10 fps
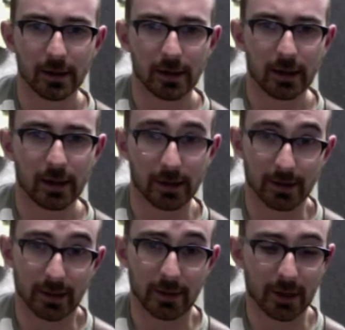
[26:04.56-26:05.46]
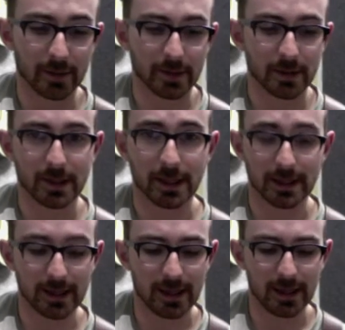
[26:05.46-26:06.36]
it's going to become a C.
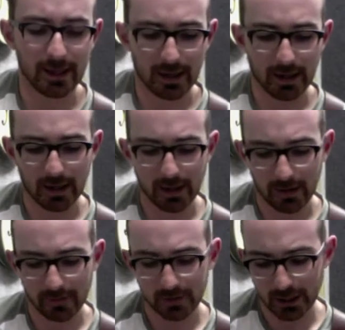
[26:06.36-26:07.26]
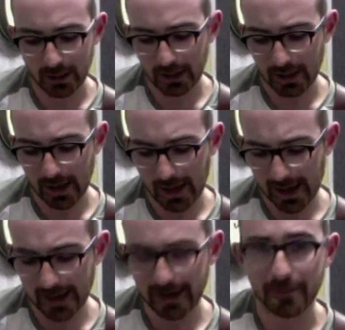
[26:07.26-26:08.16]
D, E, F, G,
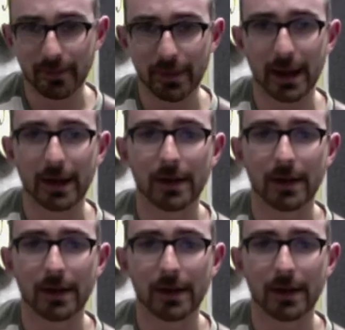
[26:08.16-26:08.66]
A, B,